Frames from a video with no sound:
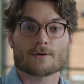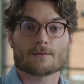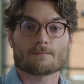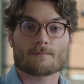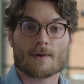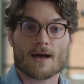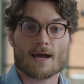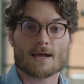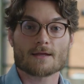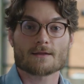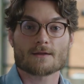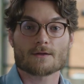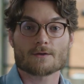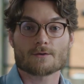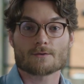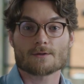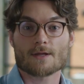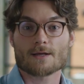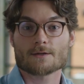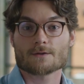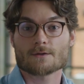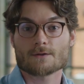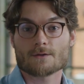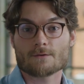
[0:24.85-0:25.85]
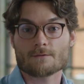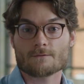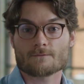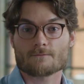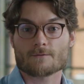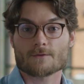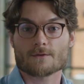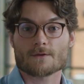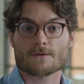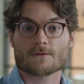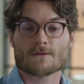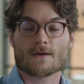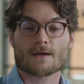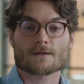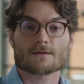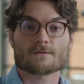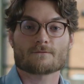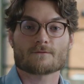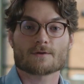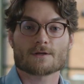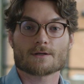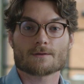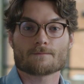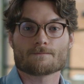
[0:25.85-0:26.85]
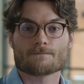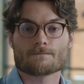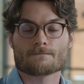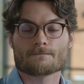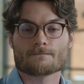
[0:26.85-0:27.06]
in mind that you'd like to use for this activity.